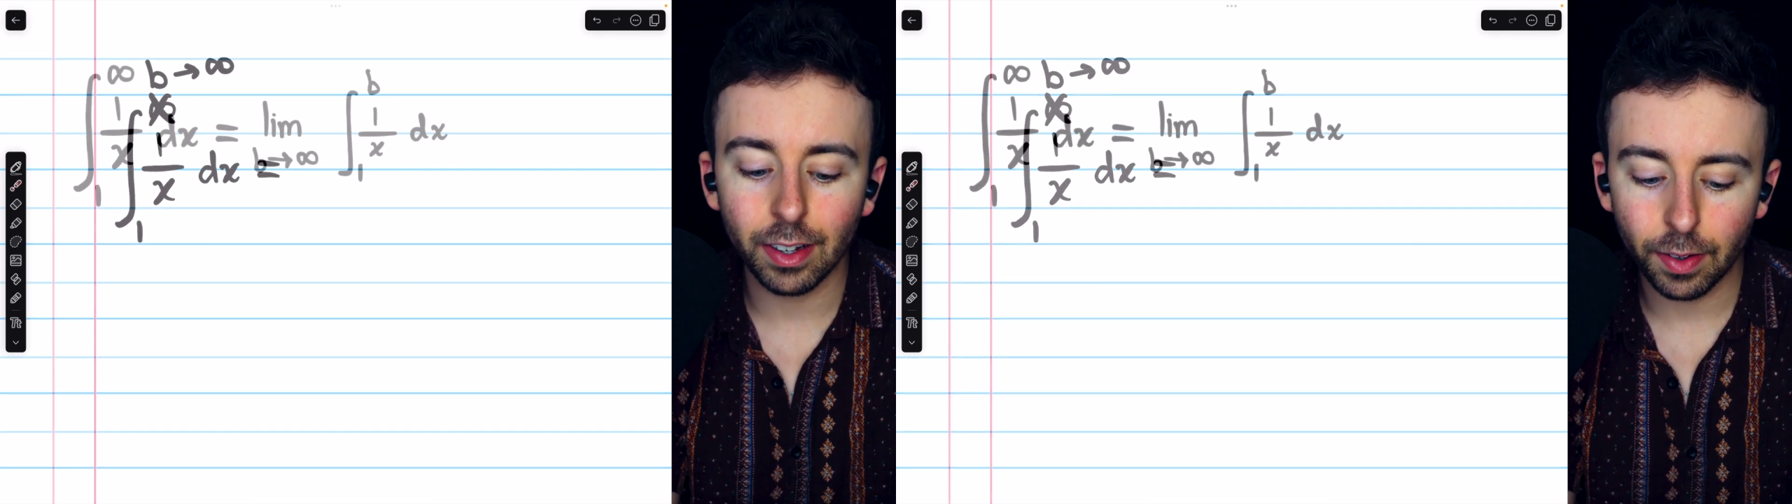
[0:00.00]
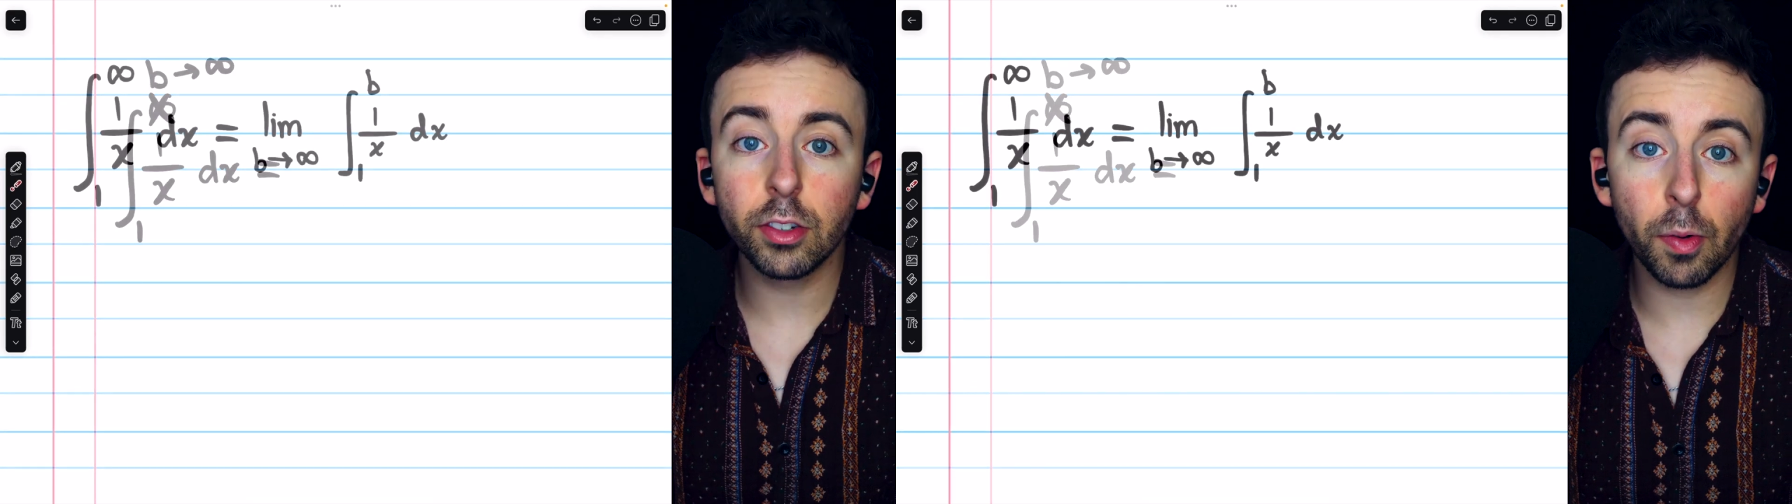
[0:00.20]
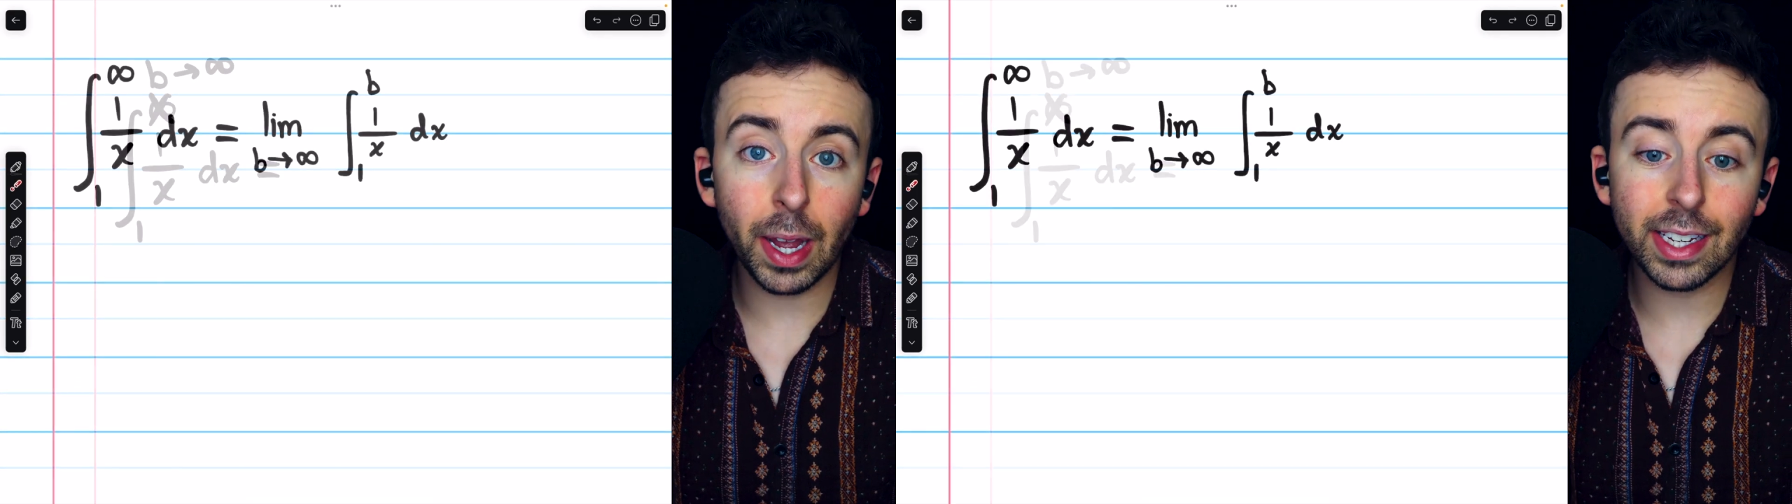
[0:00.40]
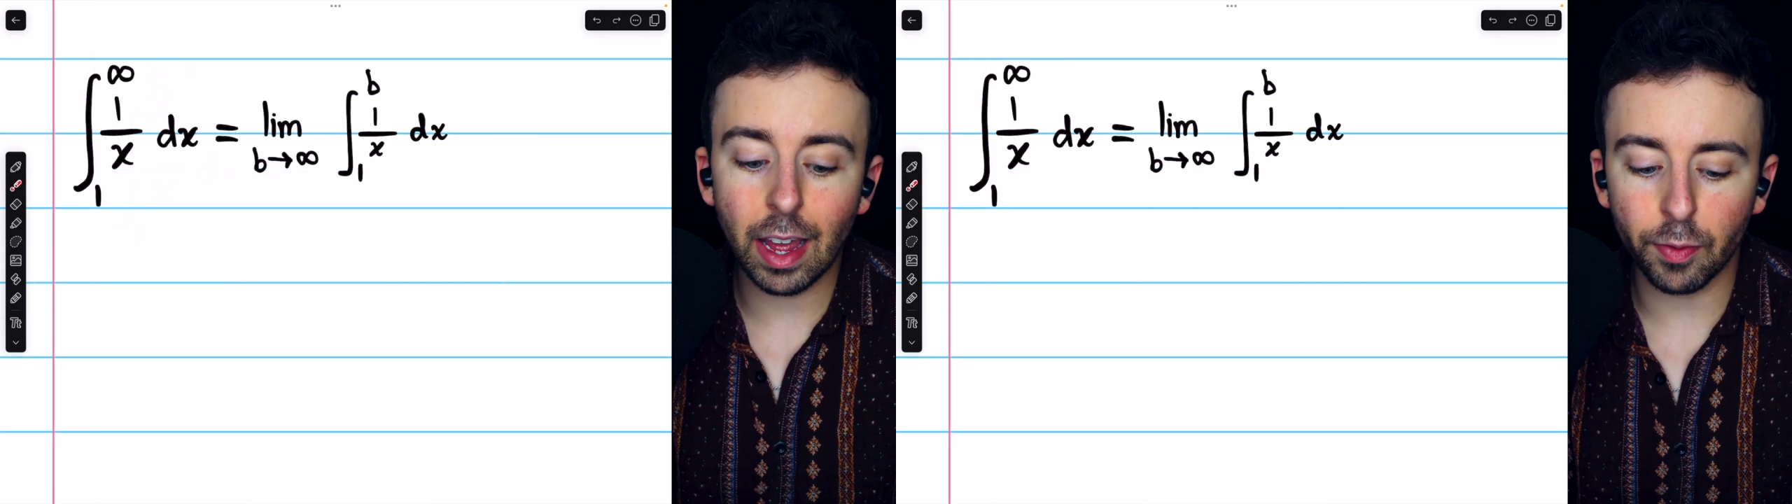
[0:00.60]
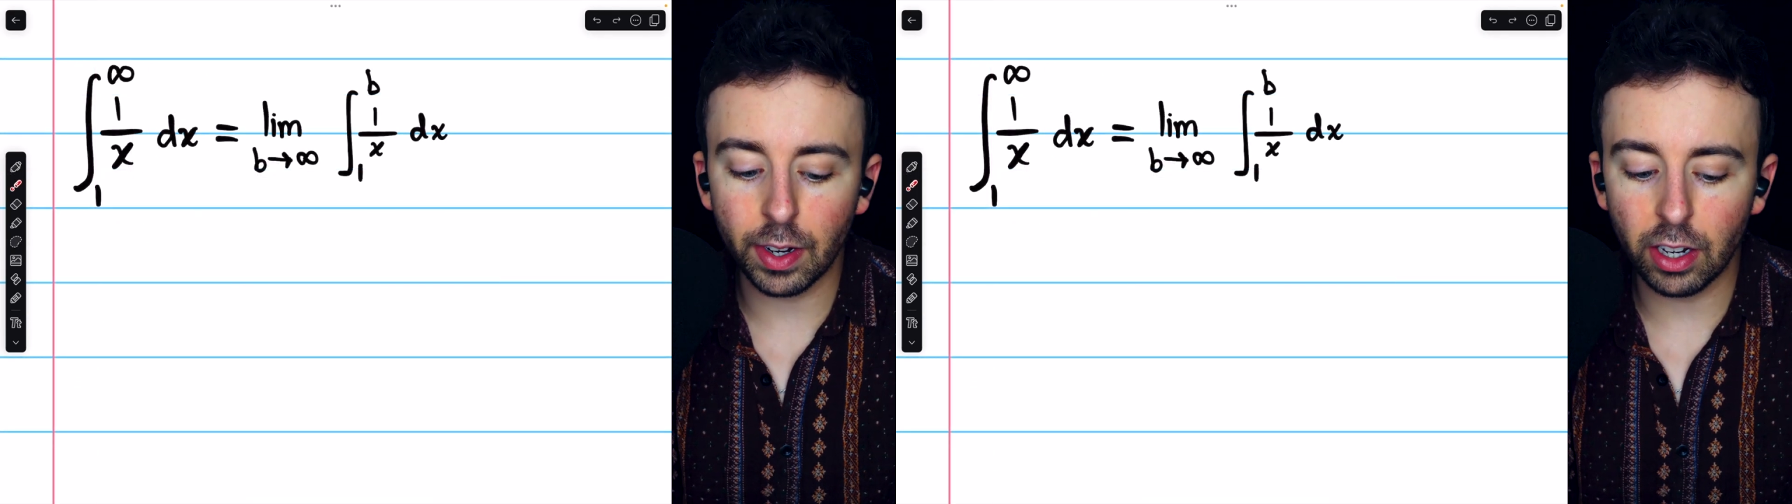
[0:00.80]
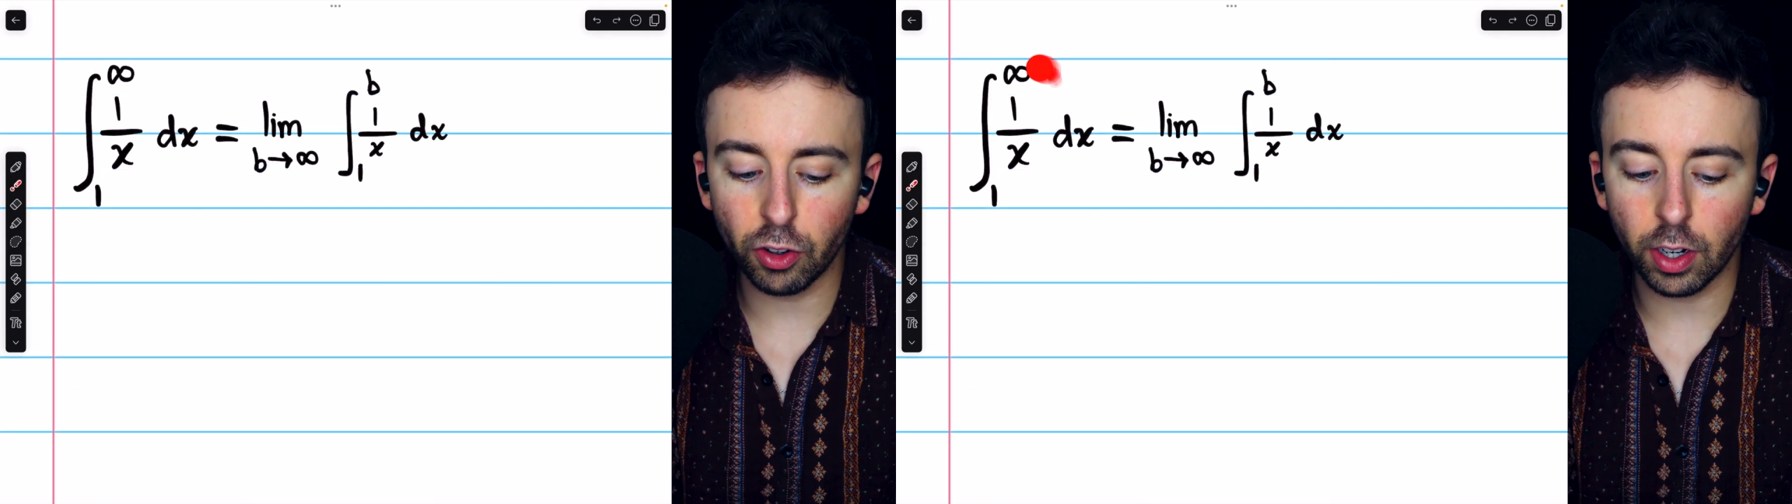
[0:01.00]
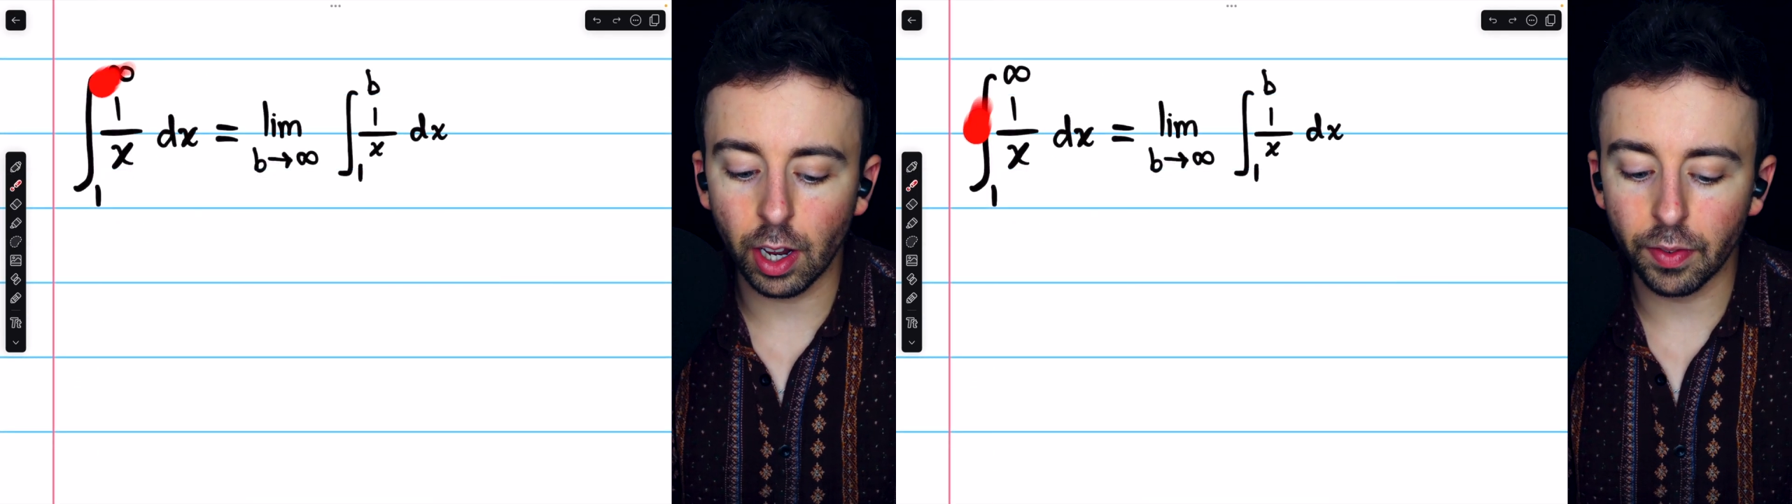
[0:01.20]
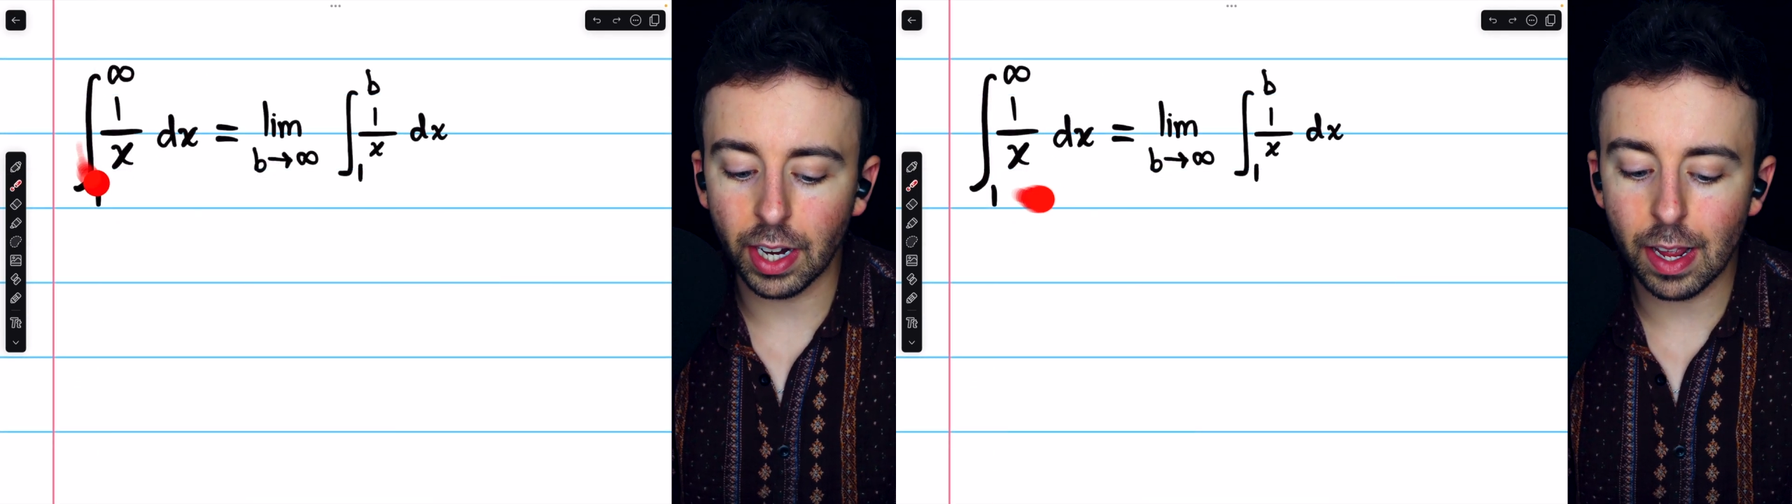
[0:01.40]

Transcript: So by definition of an